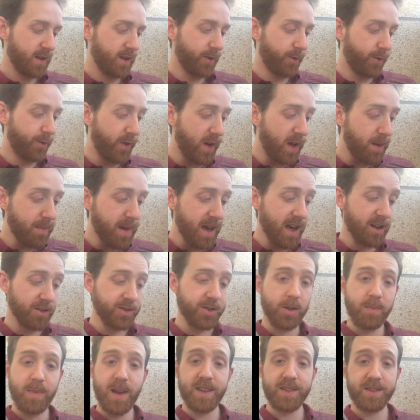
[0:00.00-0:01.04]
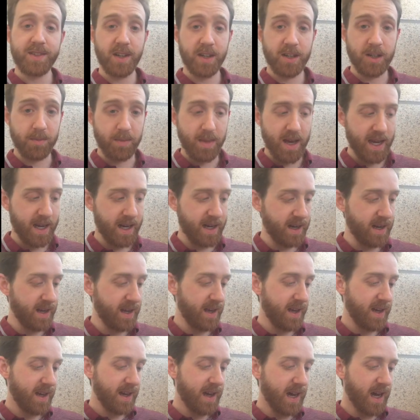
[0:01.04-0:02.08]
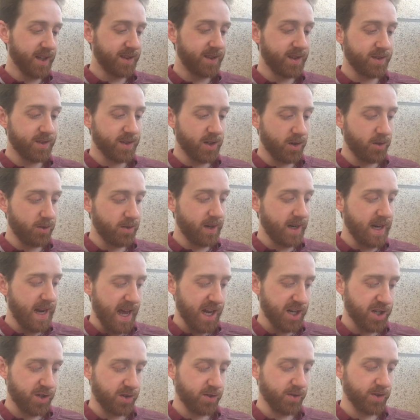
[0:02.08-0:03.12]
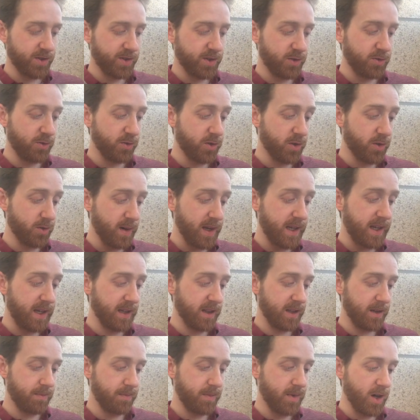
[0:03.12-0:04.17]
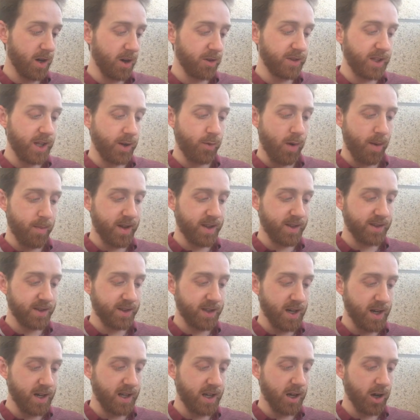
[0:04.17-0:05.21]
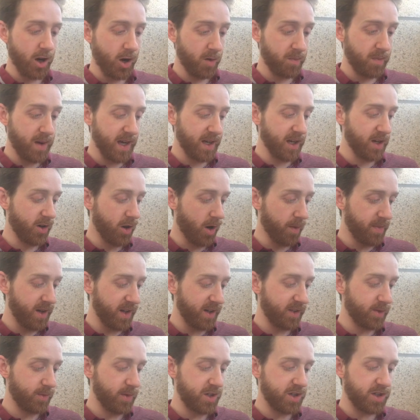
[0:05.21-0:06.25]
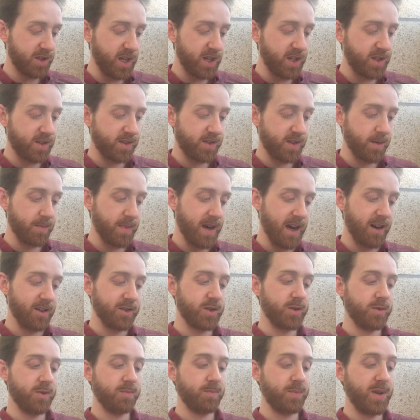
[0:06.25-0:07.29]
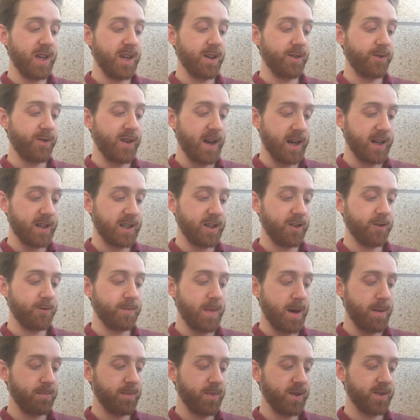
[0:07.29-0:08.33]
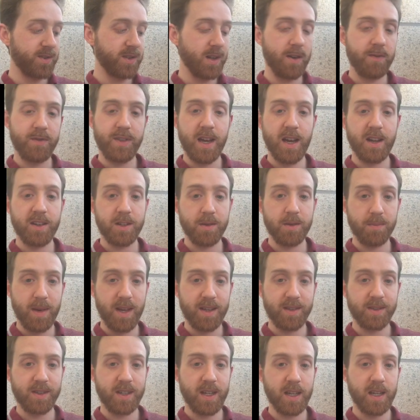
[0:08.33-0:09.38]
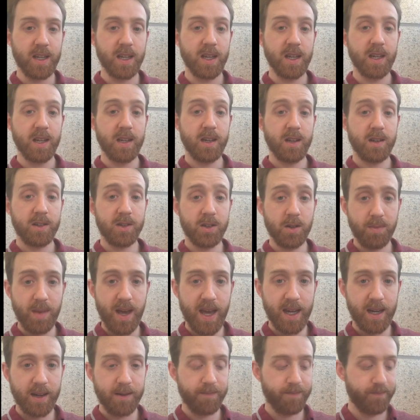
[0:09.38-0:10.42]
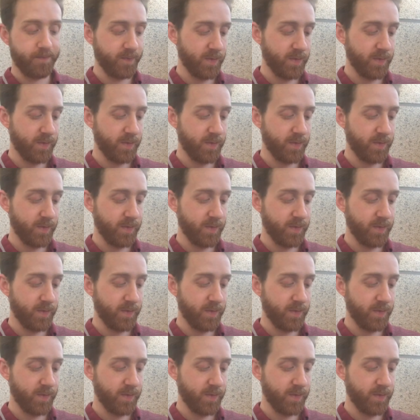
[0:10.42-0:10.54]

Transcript: The female domestic domain has its own national school curriculum. Only women study home economics, which teaches them how to be effective members of their domestic domain.